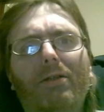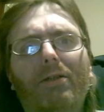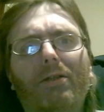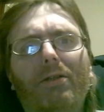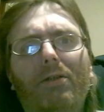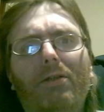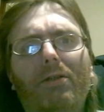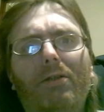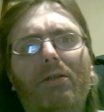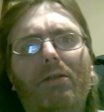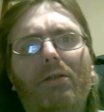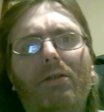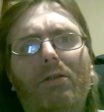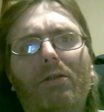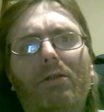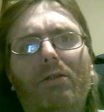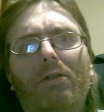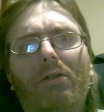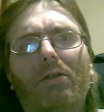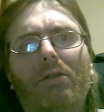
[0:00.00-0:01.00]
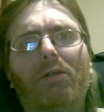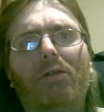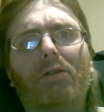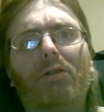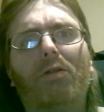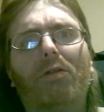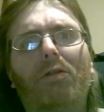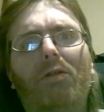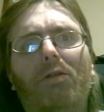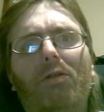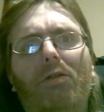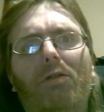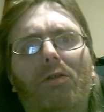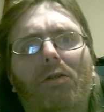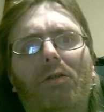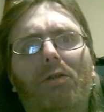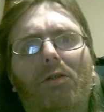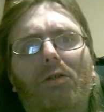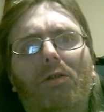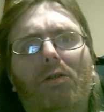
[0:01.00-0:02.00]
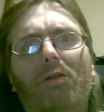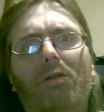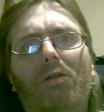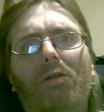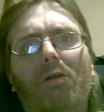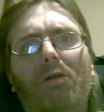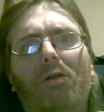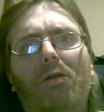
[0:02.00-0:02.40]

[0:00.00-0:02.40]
Nobody speaks.